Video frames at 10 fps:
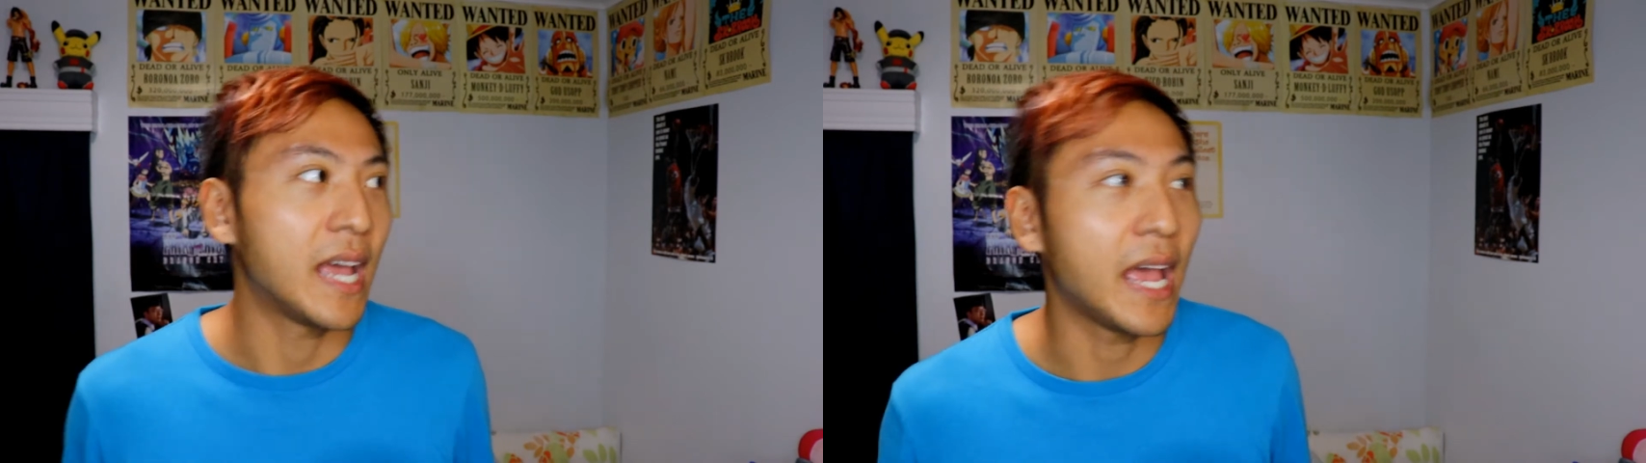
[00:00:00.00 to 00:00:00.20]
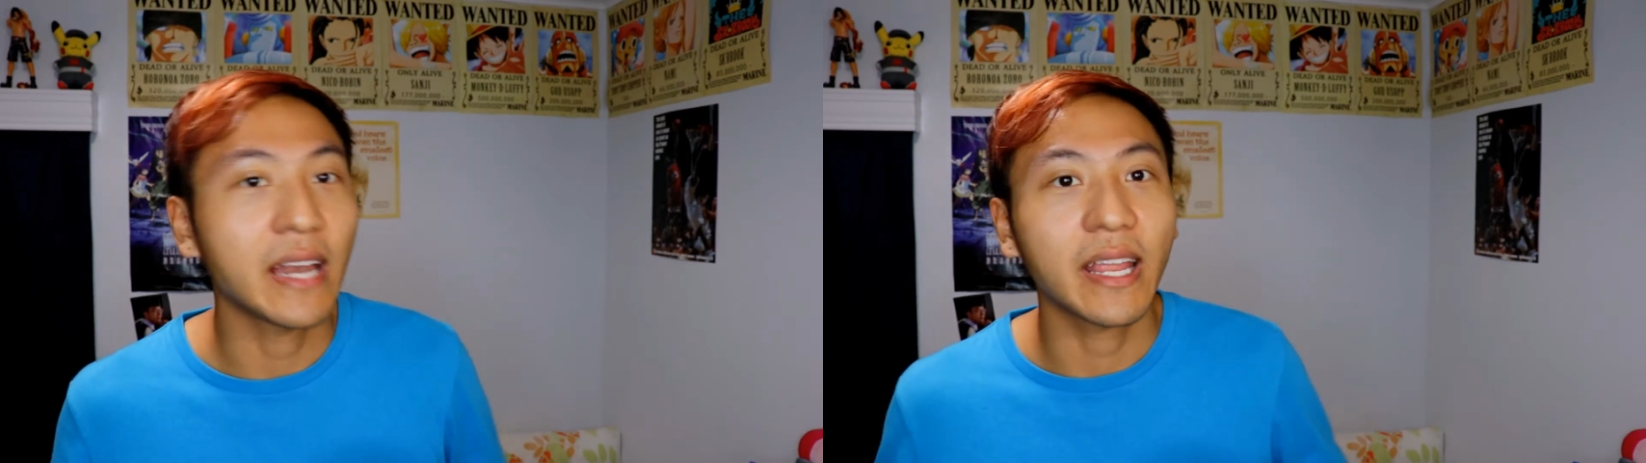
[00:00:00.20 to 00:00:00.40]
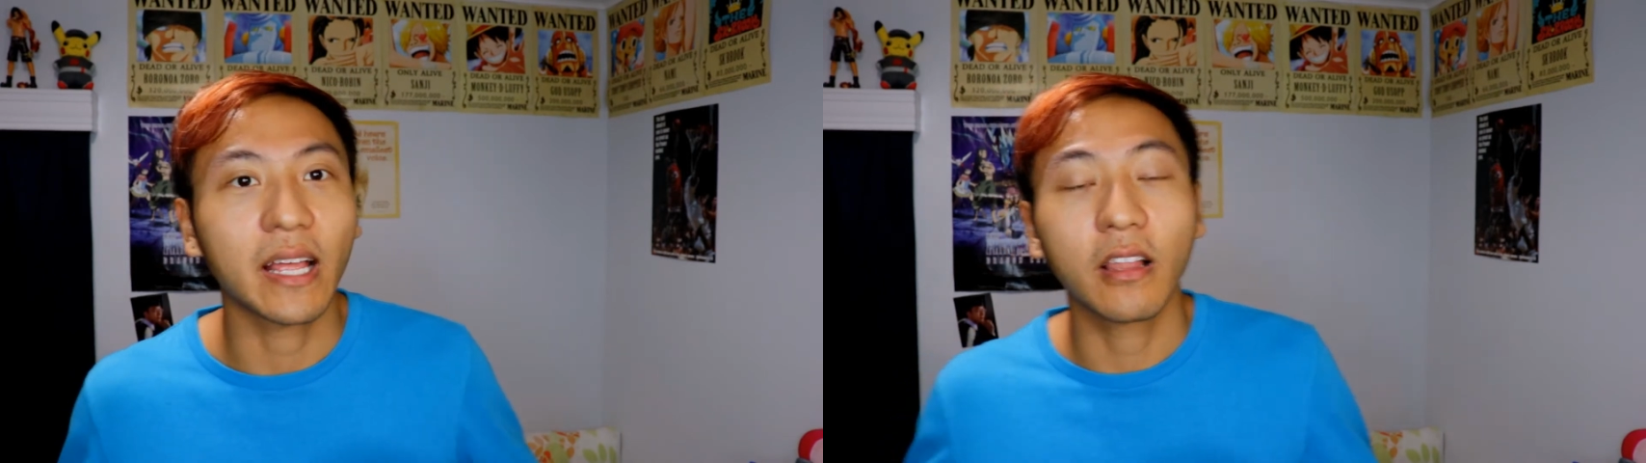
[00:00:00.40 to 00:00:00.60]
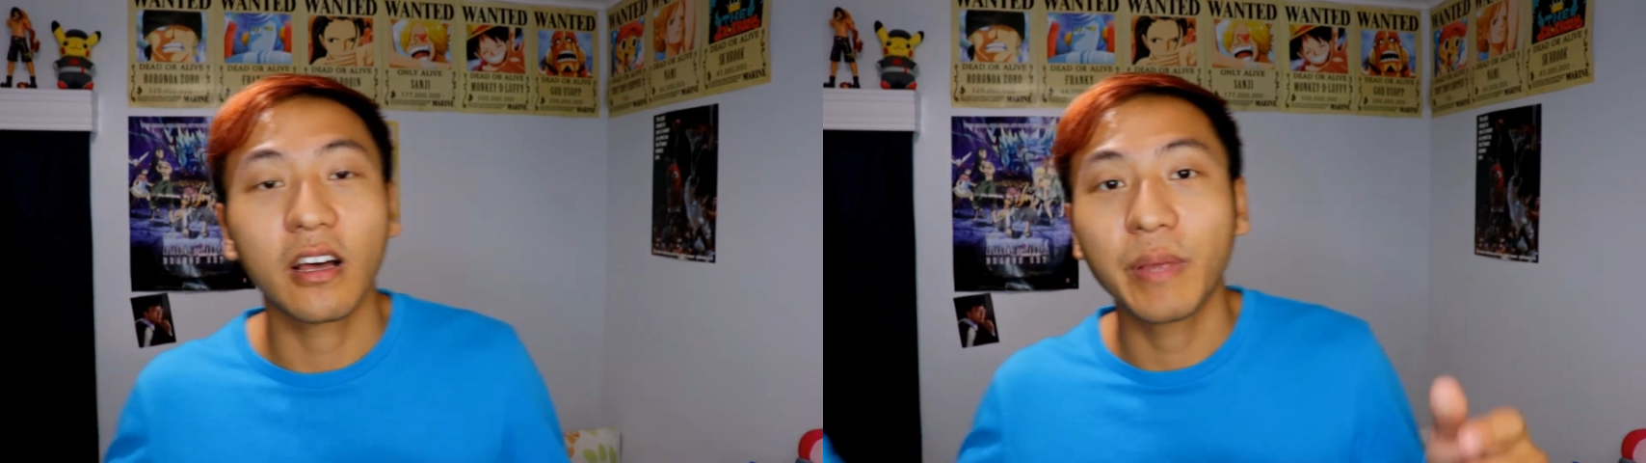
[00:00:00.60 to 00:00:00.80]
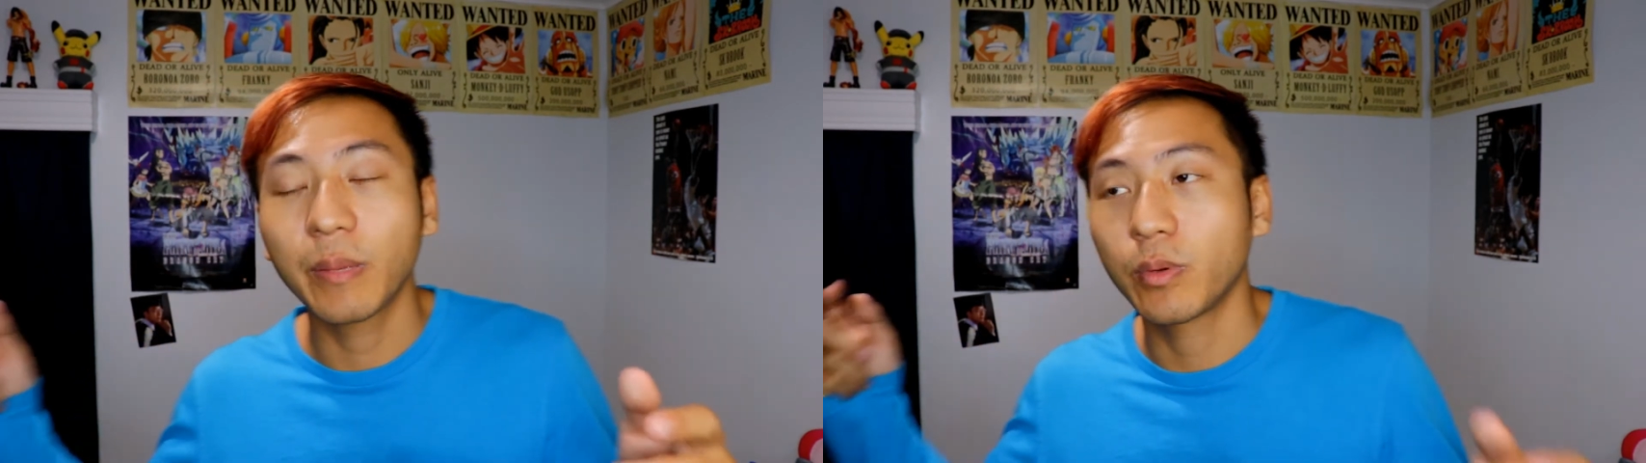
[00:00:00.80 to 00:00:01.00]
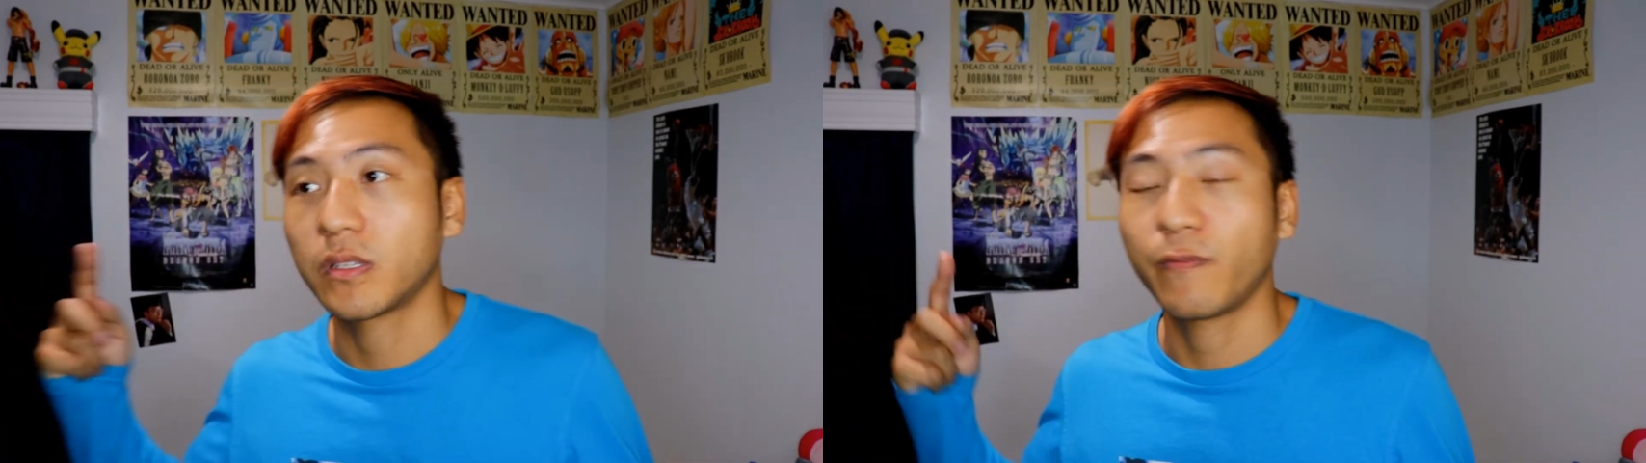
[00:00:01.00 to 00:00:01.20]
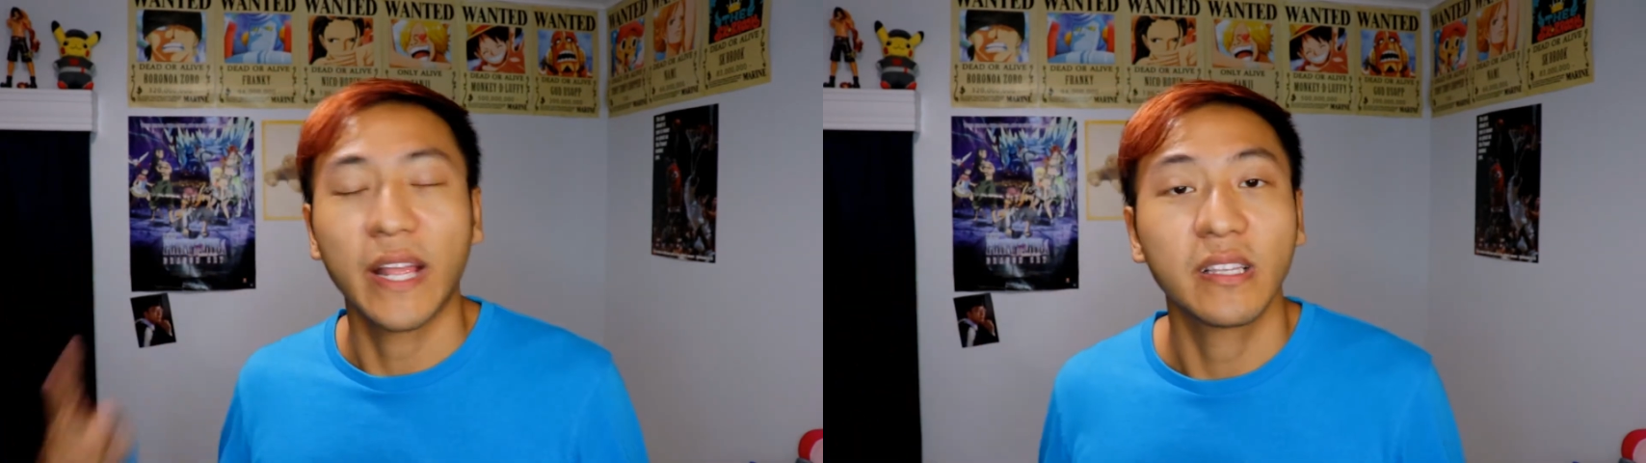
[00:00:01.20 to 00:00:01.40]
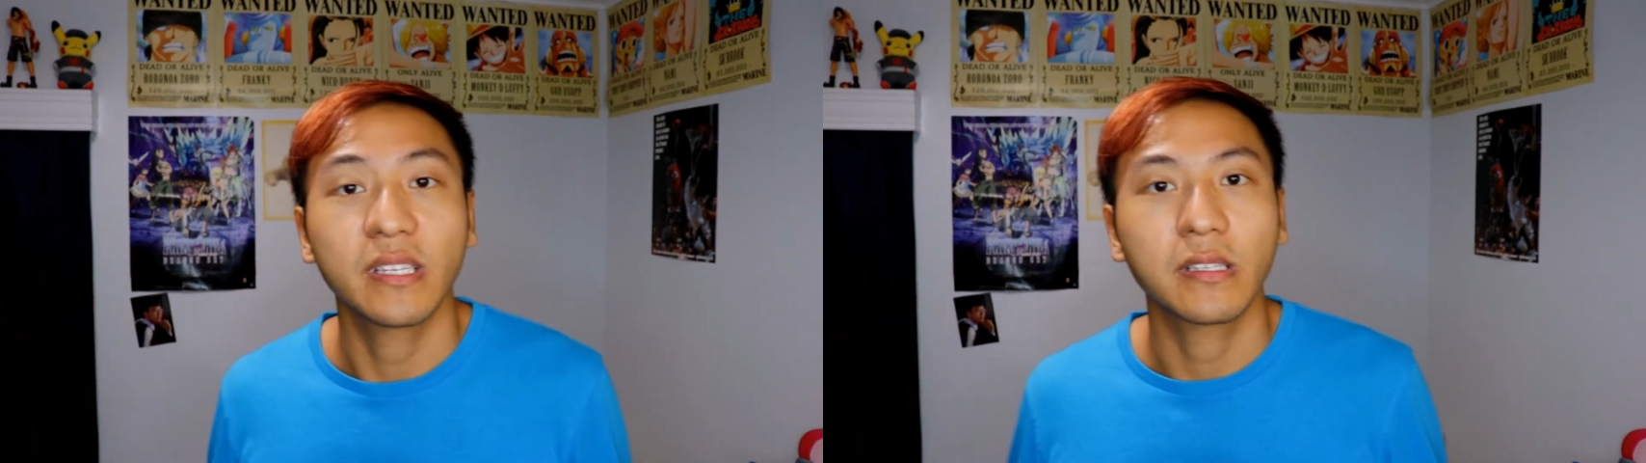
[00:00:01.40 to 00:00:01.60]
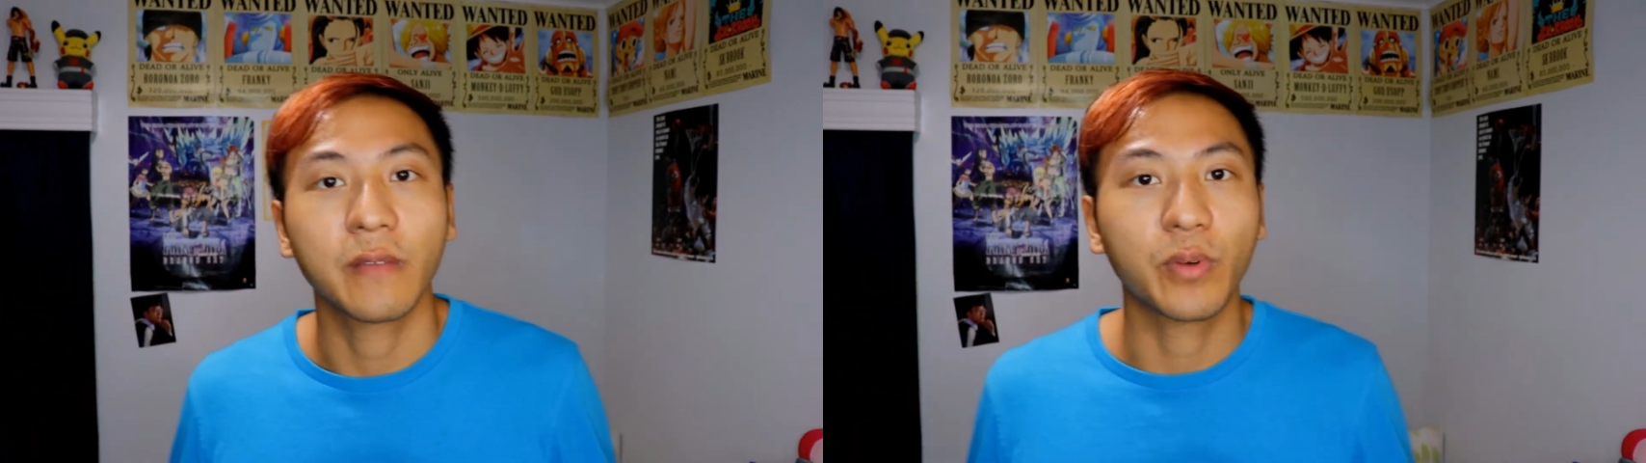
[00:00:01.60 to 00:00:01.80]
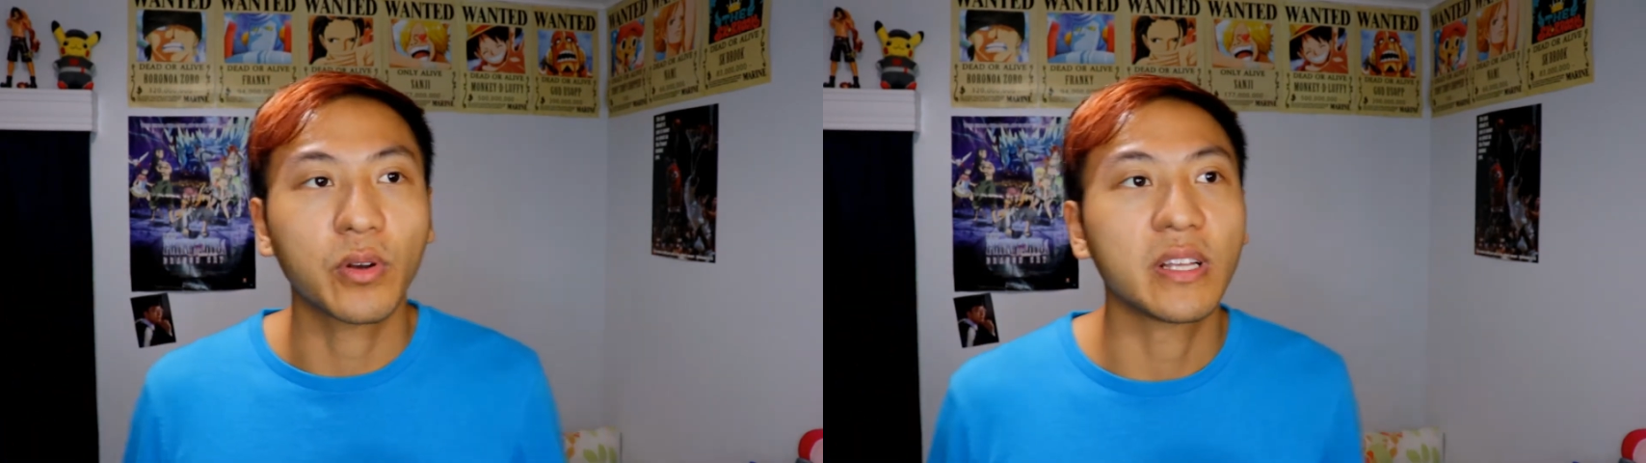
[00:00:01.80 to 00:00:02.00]
And a lot of people's fences
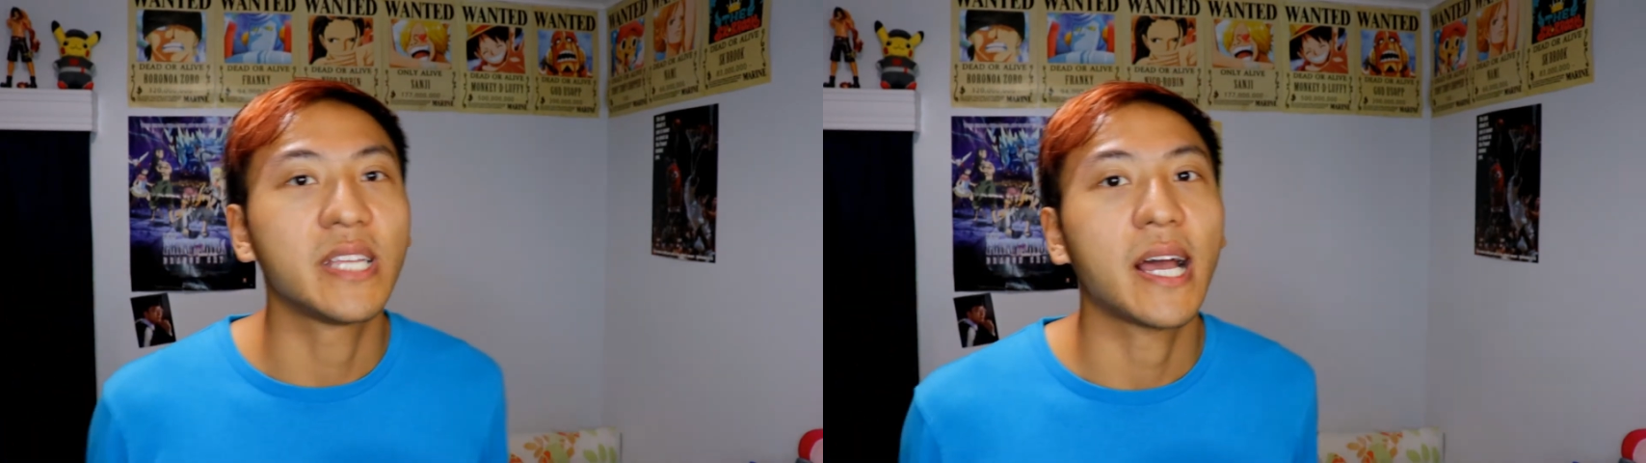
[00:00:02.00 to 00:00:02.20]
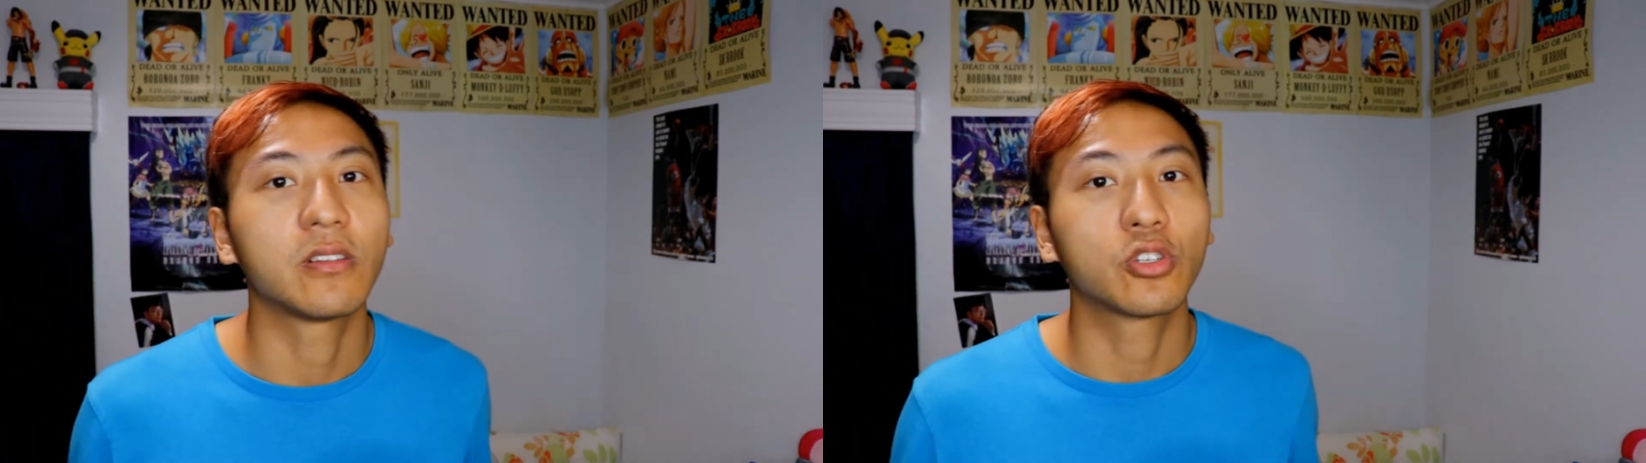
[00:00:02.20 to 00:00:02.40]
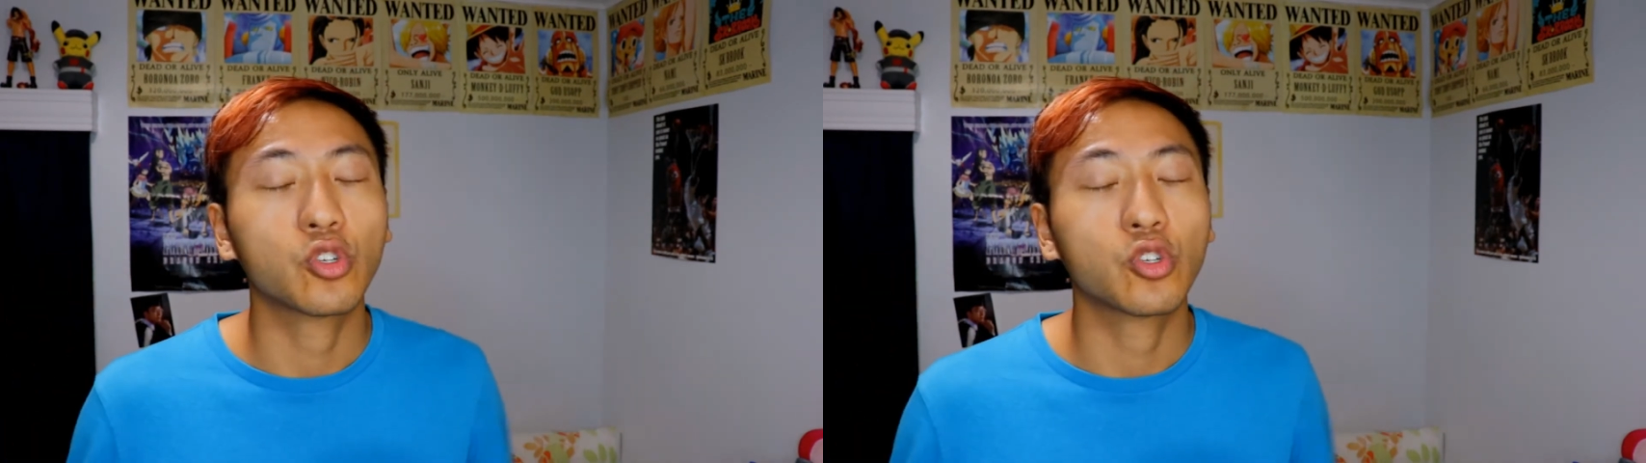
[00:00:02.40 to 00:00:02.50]
have broken down,